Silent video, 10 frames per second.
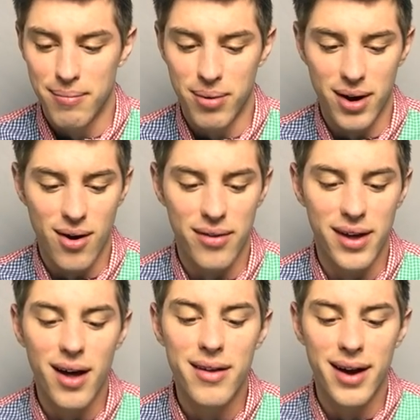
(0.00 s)
but on the
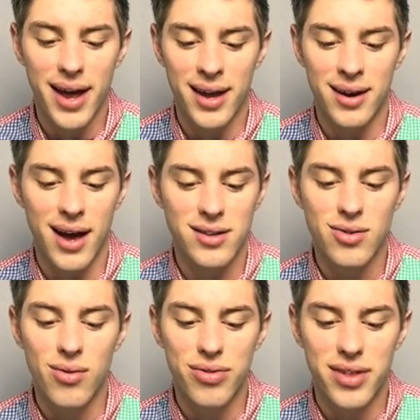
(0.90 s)
other hand, I
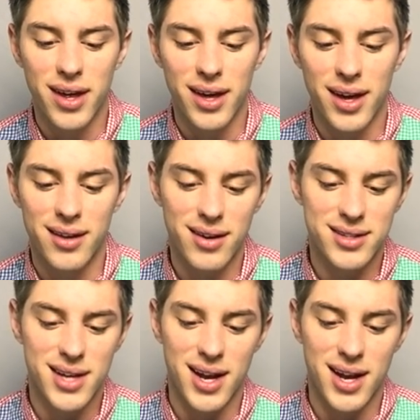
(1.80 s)
don't think it does